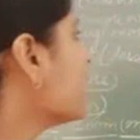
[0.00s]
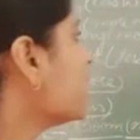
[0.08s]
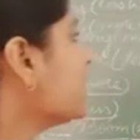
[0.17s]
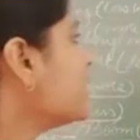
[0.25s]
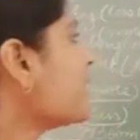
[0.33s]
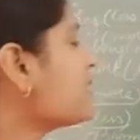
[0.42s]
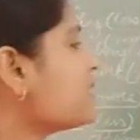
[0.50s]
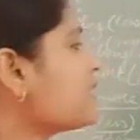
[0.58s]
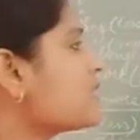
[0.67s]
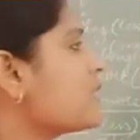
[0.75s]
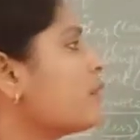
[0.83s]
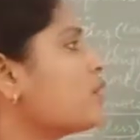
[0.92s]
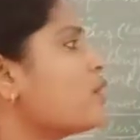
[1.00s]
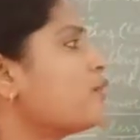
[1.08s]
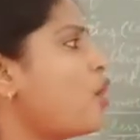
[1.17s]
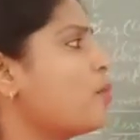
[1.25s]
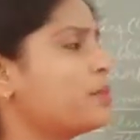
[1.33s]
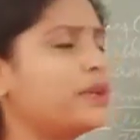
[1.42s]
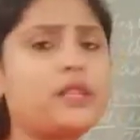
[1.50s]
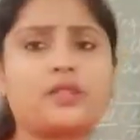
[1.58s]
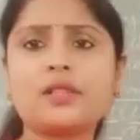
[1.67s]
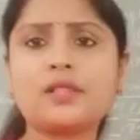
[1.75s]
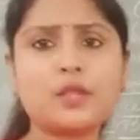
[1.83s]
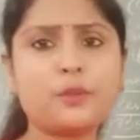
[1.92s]
Next is level of
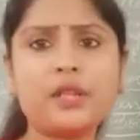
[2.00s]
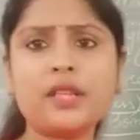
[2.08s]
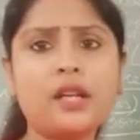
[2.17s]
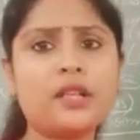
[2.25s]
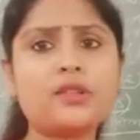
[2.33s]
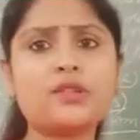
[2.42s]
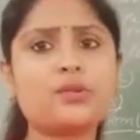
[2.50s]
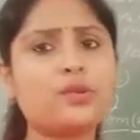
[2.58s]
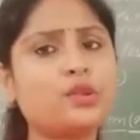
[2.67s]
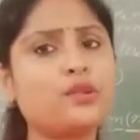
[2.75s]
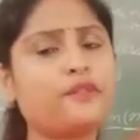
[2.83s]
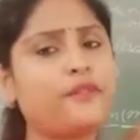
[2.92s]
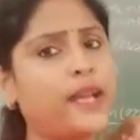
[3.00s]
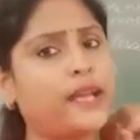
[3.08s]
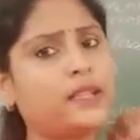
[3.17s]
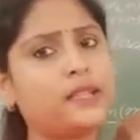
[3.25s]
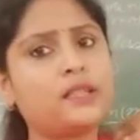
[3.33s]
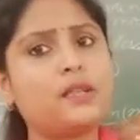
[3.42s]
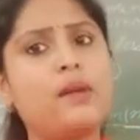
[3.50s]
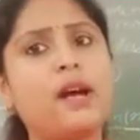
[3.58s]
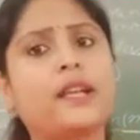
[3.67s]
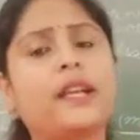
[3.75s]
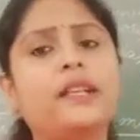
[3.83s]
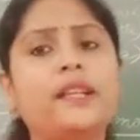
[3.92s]
competition. This is pretty understood. To fight in the
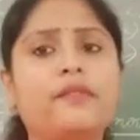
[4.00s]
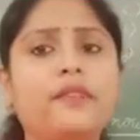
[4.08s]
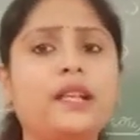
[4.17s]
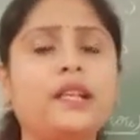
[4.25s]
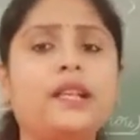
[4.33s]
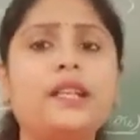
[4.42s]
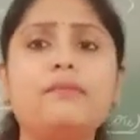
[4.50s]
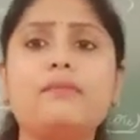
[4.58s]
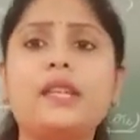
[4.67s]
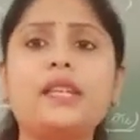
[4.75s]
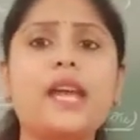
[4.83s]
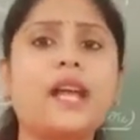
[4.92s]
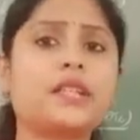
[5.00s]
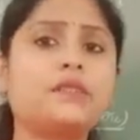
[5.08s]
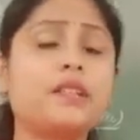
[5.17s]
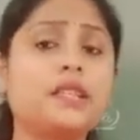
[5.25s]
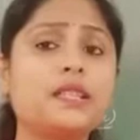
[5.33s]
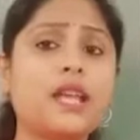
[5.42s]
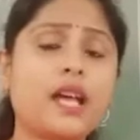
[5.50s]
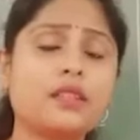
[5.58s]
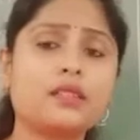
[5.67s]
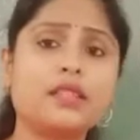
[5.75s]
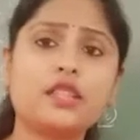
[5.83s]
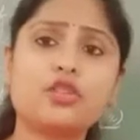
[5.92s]
market, definitely many activities
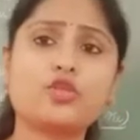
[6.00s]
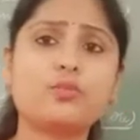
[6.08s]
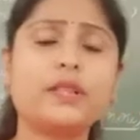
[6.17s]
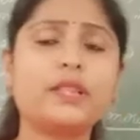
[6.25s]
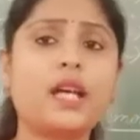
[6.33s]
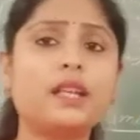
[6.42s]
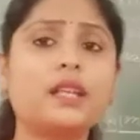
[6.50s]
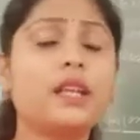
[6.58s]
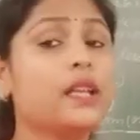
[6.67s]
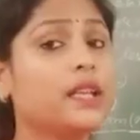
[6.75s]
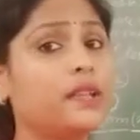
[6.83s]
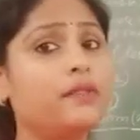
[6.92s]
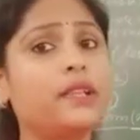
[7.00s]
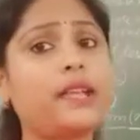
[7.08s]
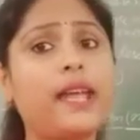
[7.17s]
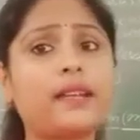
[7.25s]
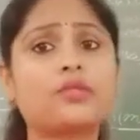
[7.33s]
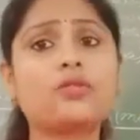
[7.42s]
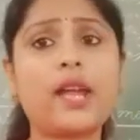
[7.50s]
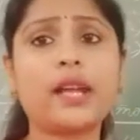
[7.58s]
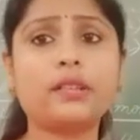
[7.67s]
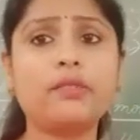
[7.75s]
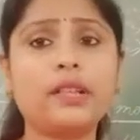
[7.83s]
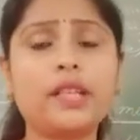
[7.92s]
needs to be done. Even extra
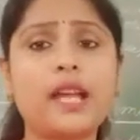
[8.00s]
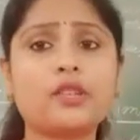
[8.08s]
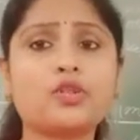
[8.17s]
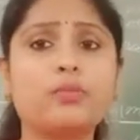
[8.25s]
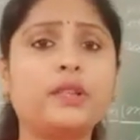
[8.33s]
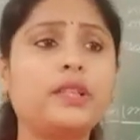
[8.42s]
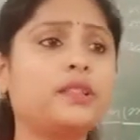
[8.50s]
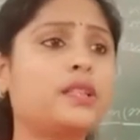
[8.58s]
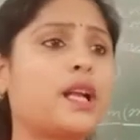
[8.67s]
activity has to be done.